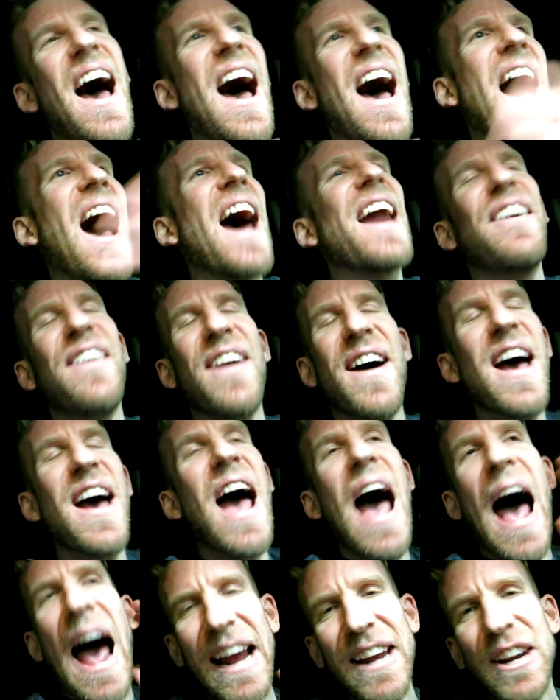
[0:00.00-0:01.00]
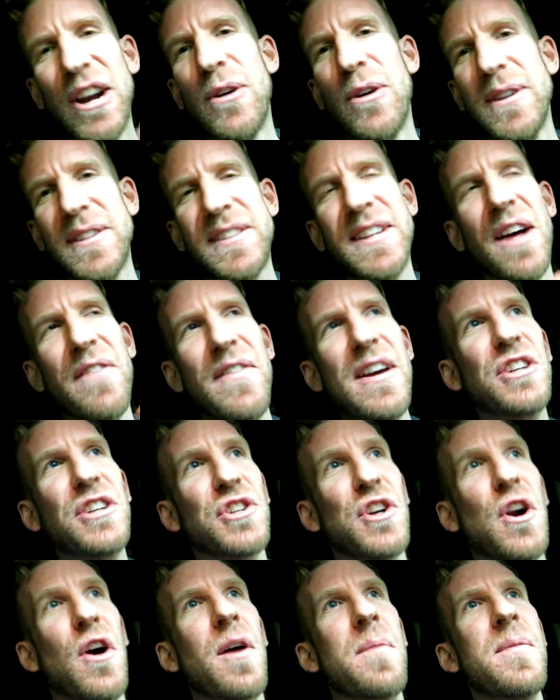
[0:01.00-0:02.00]
I don't know. I can always
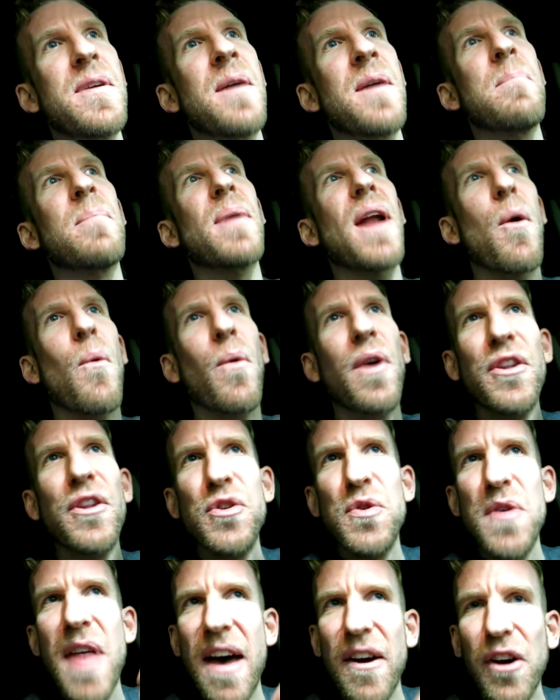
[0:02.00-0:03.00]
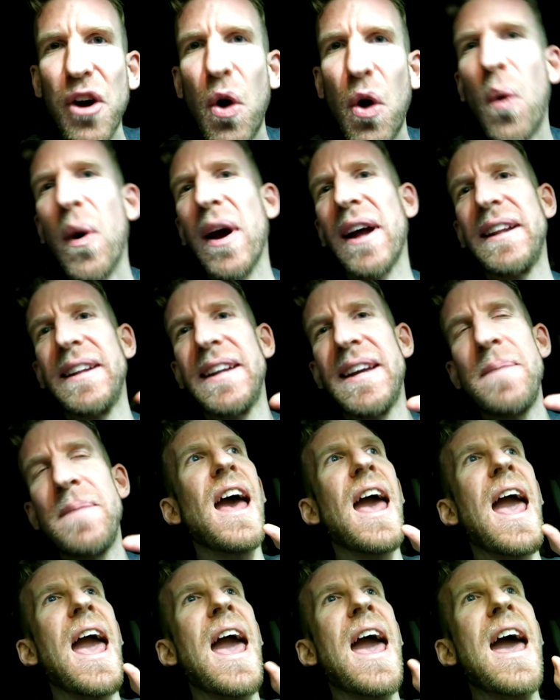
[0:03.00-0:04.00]
Salvation Army them, but I want to do that quickly,
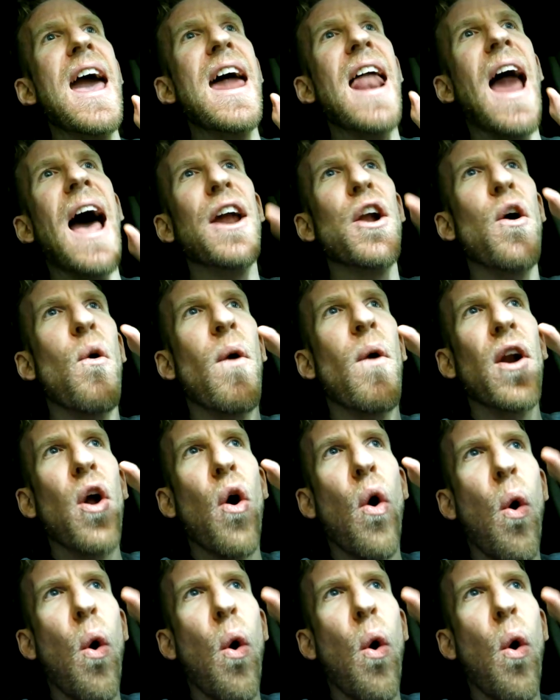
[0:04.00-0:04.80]
and I don't want to